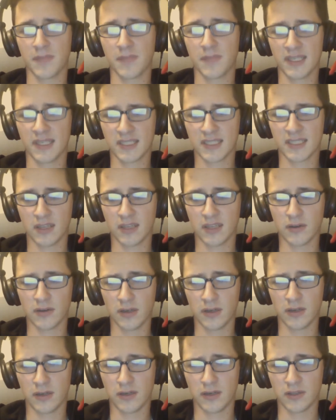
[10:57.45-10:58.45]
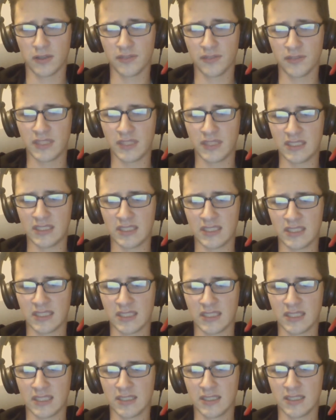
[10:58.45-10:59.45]
all of
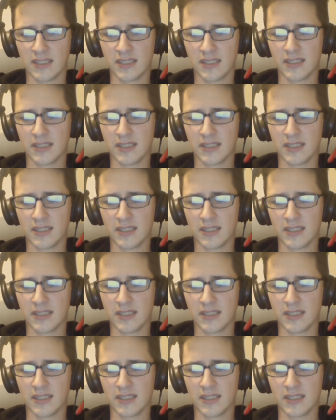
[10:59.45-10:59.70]
the